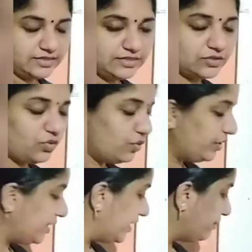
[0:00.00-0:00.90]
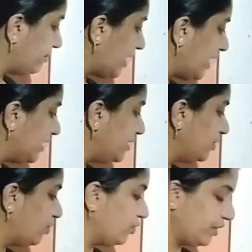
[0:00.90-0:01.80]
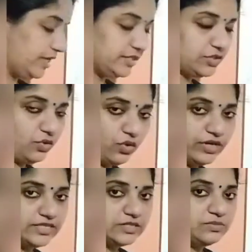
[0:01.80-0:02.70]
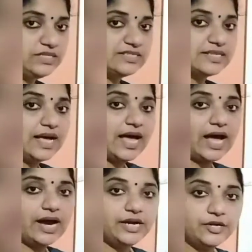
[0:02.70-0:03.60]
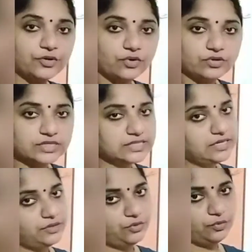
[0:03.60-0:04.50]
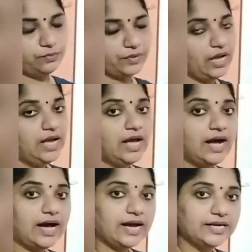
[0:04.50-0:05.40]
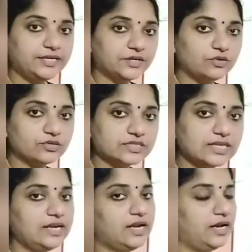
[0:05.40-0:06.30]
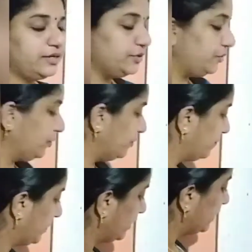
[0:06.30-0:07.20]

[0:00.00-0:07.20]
Sodium and OH. OH means hydroxyl group. Hydroxyl group.